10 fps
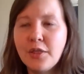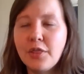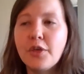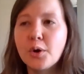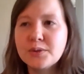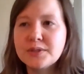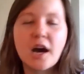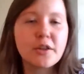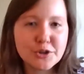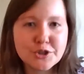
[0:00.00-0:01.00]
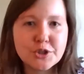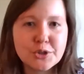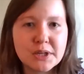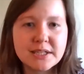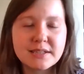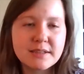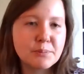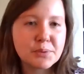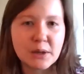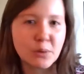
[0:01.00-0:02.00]
those other students
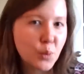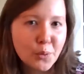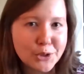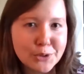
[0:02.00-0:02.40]
simply won't